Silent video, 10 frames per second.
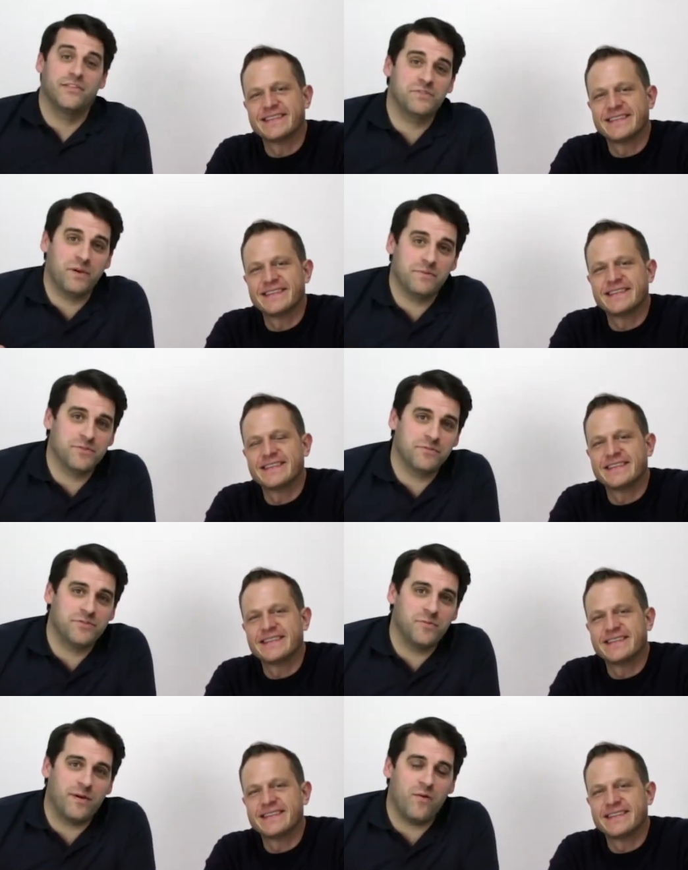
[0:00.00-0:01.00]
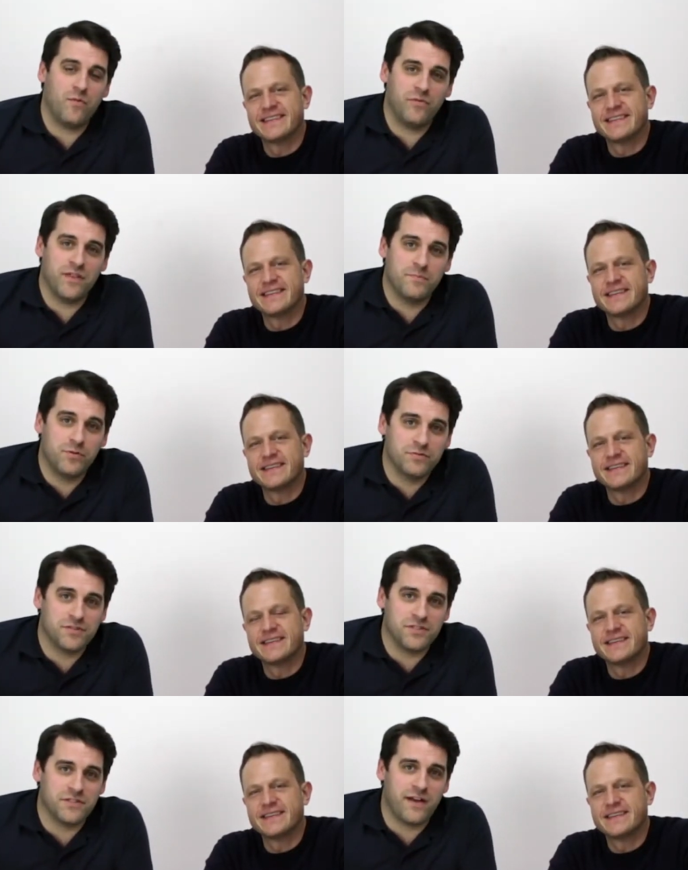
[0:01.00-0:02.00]
Speaker 1: This week we're talking to you about what the
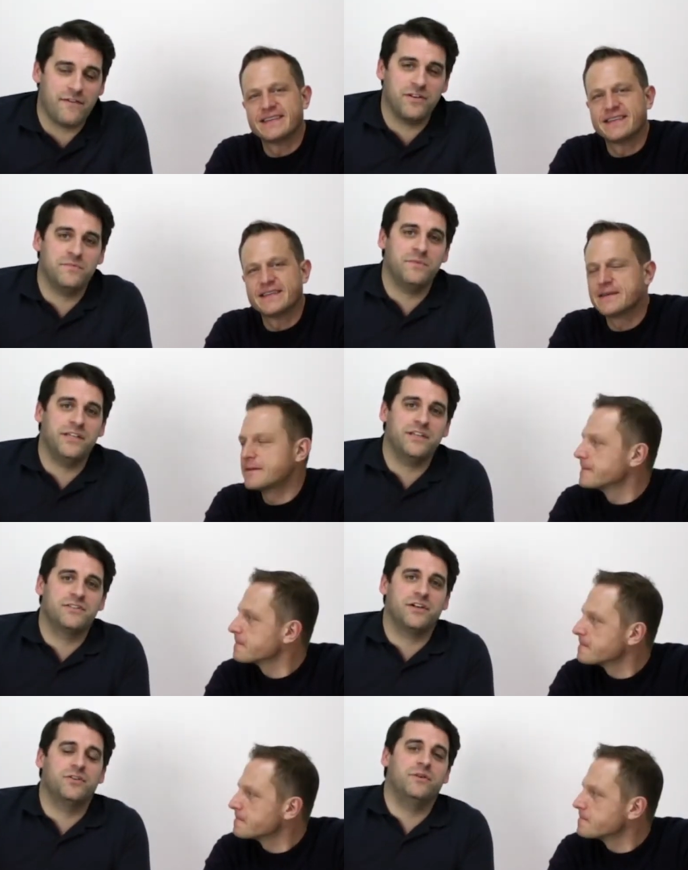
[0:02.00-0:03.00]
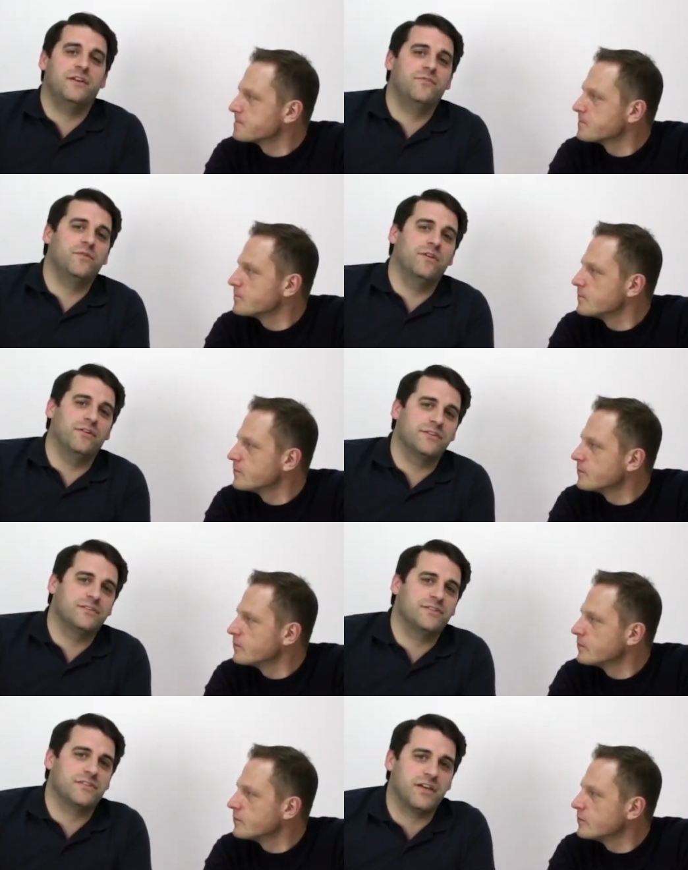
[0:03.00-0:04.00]
importance of having a media channel if you are looking
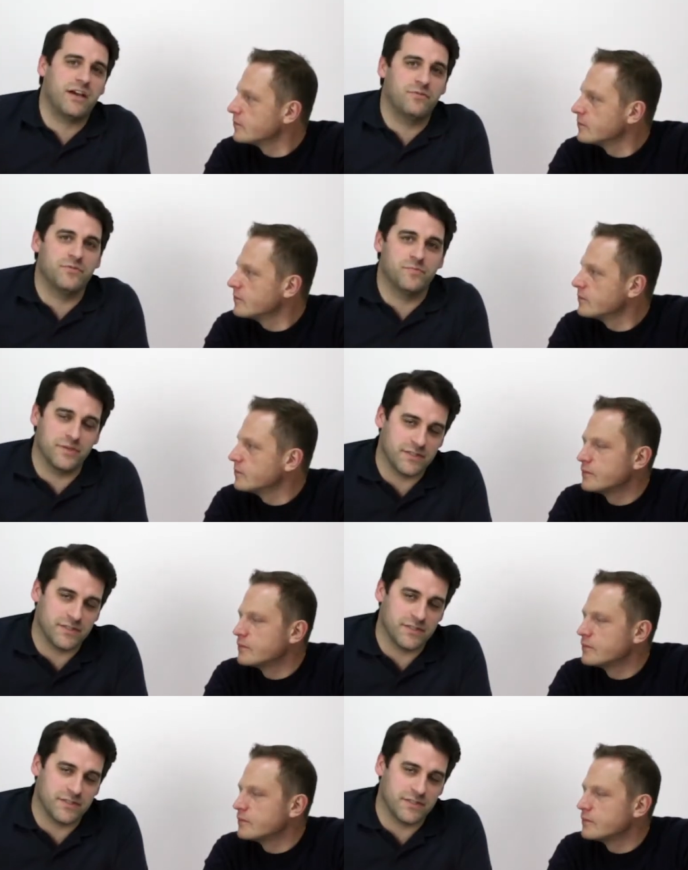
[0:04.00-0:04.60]
to scale your